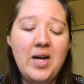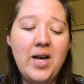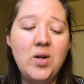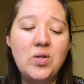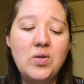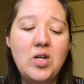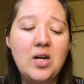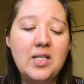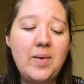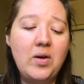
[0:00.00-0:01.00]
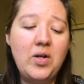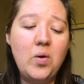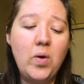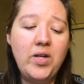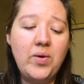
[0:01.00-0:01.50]
It also talks about, you know,
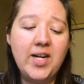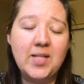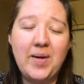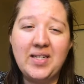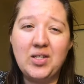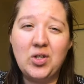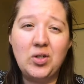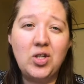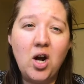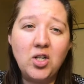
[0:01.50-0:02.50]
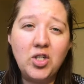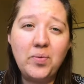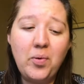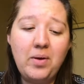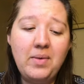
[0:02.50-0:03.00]
what you can expect at certain doctor's
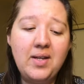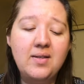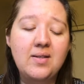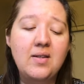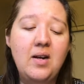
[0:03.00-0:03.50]
appointments.